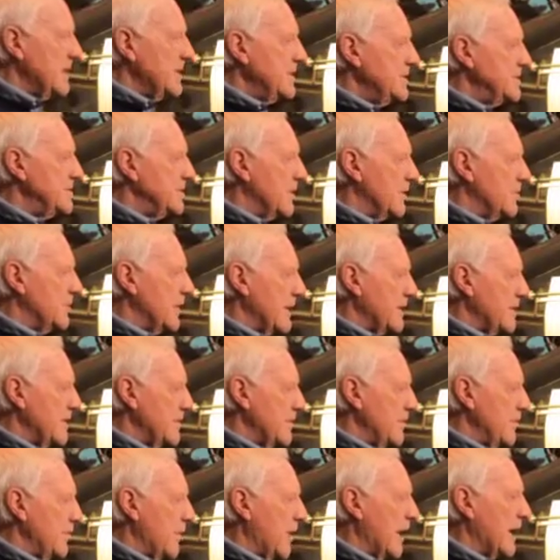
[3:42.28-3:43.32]
so
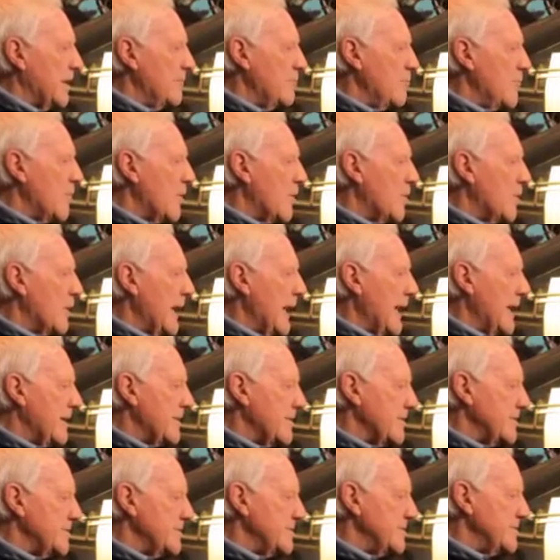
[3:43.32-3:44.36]
that you had more
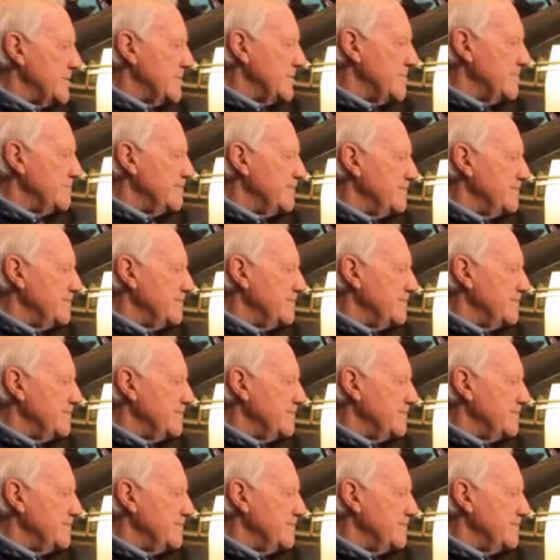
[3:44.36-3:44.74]
letters.